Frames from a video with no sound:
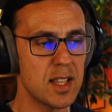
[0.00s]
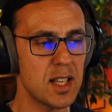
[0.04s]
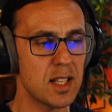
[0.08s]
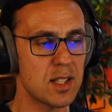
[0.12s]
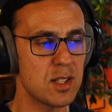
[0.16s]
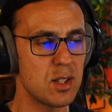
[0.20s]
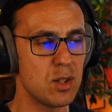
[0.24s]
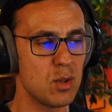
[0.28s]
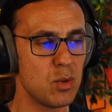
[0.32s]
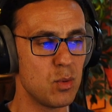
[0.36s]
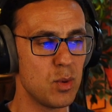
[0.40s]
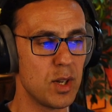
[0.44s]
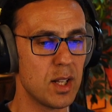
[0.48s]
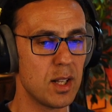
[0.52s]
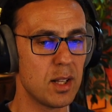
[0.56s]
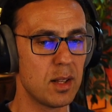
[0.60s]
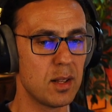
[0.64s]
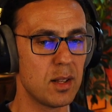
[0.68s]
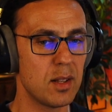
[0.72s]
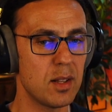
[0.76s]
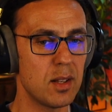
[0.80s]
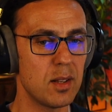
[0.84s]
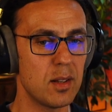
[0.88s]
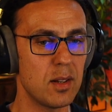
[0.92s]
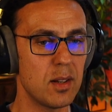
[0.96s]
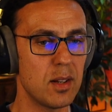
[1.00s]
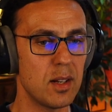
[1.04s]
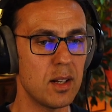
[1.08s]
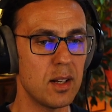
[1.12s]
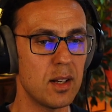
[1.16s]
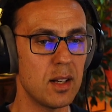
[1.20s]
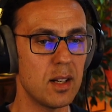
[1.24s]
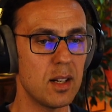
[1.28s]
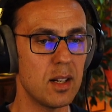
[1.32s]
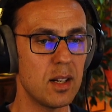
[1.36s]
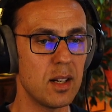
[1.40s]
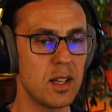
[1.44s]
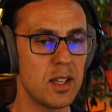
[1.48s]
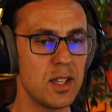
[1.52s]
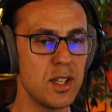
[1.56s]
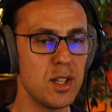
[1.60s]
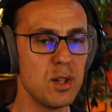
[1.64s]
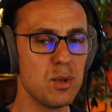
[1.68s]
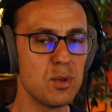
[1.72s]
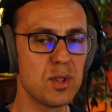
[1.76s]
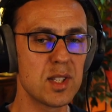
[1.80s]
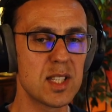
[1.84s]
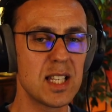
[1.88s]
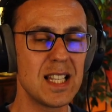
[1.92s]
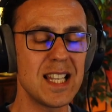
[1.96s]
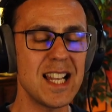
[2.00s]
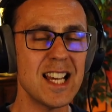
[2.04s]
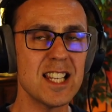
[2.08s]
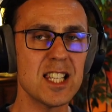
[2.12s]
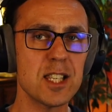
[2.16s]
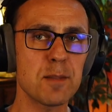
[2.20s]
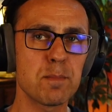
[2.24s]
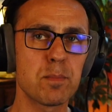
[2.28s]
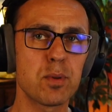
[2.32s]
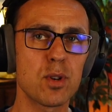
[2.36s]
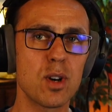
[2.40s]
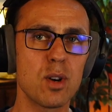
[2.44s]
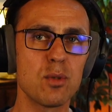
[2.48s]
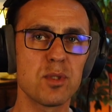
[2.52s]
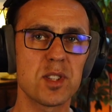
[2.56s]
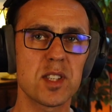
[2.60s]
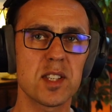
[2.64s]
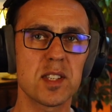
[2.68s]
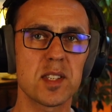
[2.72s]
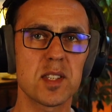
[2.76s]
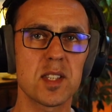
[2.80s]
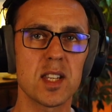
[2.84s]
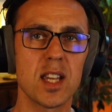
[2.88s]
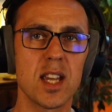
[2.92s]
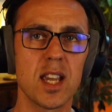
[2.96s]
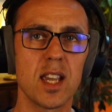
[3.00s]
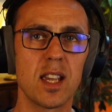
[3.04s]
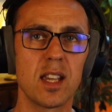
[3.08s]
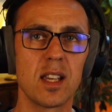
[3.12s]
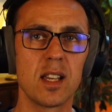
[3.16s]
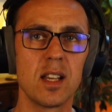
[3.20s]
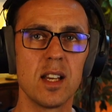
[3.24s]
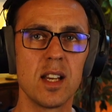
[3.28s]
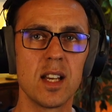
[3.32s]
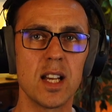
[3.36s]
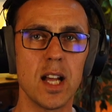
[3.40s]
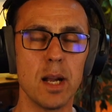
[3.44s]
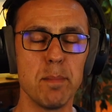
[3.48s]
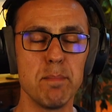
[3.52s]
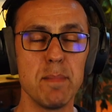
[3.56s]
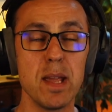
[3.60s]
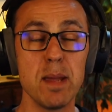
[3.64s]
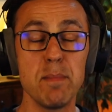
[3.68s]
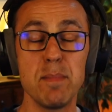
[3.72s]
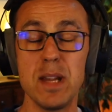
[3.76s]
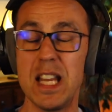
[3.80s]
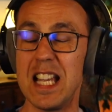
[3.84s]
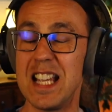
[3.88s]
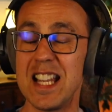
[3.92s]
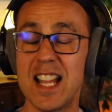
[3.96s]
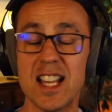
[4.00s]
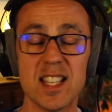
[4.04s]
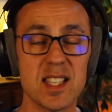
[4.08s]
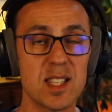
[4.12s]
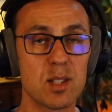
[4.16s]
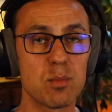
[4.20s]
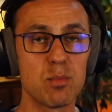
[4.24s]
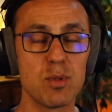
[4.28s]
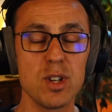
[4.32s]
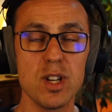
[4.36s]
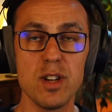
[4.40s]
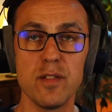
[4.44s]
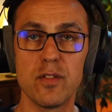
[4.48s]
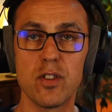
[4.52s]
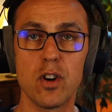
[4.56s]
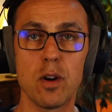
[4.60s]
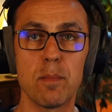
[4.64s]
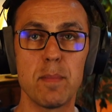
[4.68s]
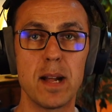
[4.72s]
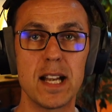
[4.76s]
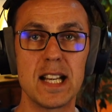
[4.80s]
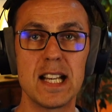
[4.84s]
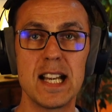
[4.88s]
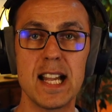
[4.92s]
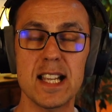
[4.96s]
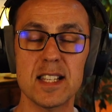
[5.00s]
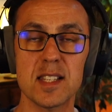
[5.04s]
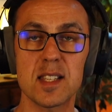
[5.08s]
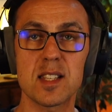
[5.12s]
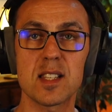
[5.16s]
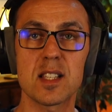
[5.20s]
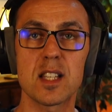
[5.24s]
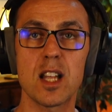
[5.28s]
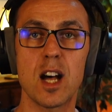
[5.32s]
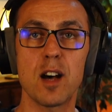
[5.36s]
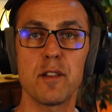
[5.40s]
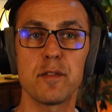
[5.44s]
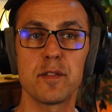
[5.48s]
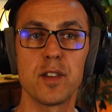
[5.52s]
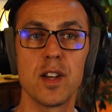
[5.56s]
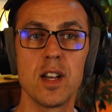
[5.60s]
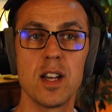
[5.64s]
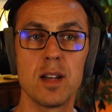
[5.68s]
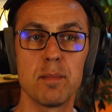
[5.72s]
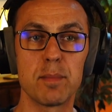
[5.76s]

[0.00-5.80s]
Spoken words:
that you will use less processing and maybe less reverb and less stuff,